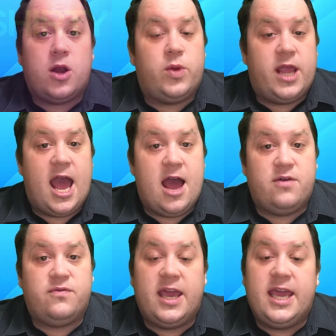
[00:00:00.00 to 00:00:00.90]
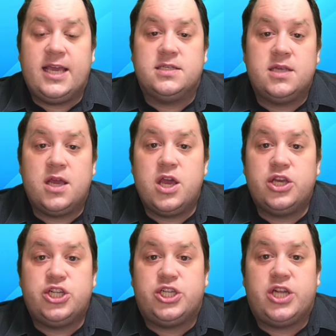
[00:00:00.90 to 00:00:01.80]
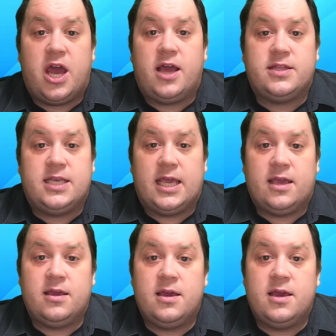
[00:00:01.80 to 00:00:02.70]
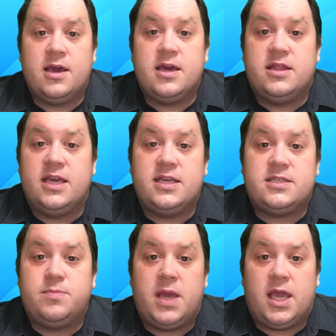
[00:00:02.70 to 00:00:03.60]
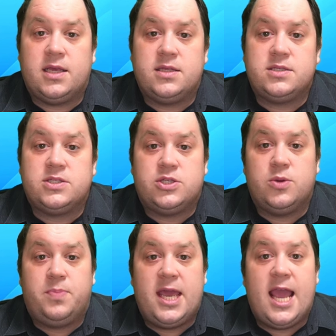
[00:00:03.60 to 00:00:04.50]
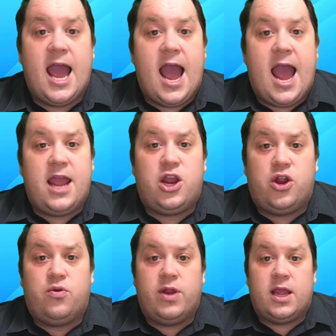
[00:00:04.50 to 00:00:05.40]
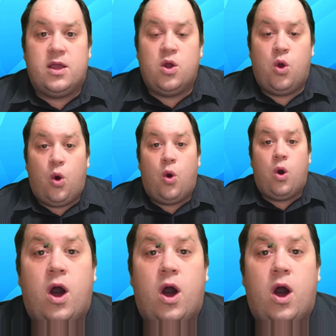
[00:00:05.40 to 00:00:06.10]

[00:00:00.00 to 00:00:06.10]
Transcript: we have is shirty. This means to be angry or